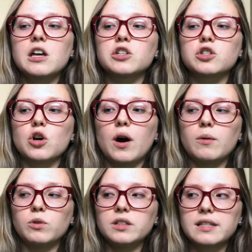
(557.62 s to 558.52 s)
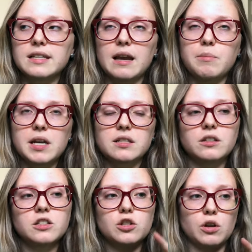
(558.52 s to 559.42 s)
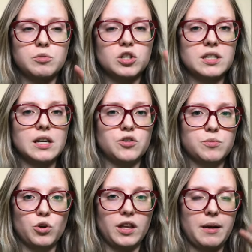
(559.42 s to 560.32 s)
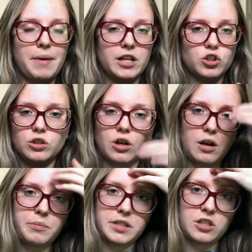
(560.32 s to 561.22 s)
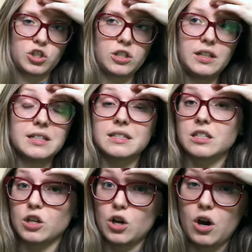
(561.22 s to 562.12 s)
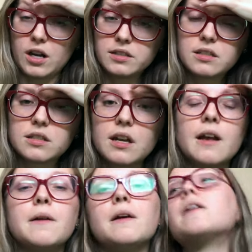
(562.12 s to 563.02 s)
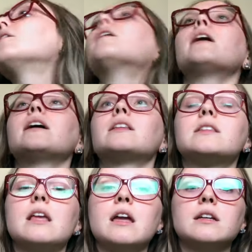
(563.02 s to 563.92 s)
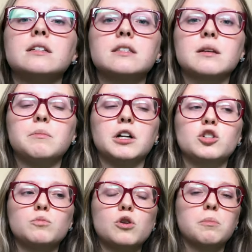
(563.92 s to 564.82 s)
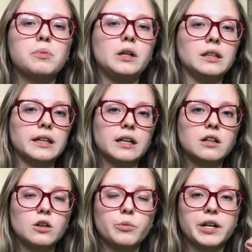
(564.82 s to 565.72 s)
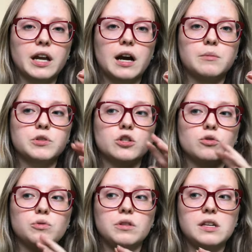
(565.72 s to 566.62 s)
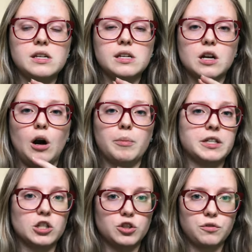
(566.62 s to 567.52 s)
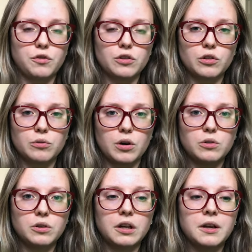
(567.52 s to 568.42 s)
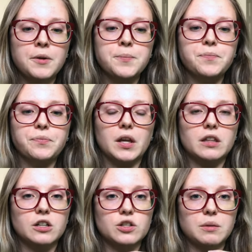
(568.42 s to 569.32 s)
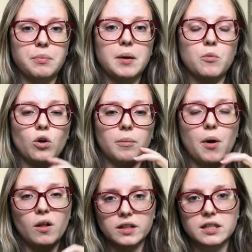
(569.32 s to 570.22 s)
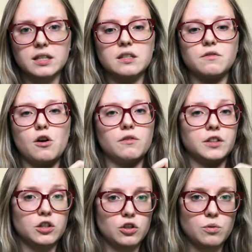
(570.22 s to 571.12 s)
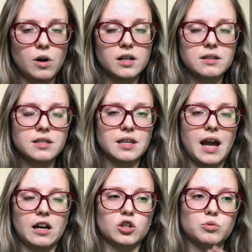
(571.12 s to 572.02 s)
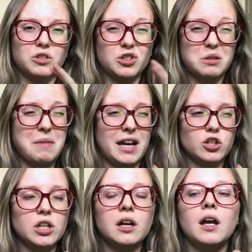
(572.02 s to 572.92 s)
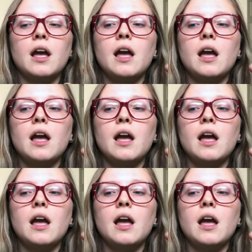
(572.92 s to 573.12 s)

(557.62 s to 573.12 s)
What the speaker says: So I will say, based on the description, it sounds more like a magical competition. It's not. It is much more political when it comes to the competition for the throne. There is a bit more politics involved in nuance than actual just magic.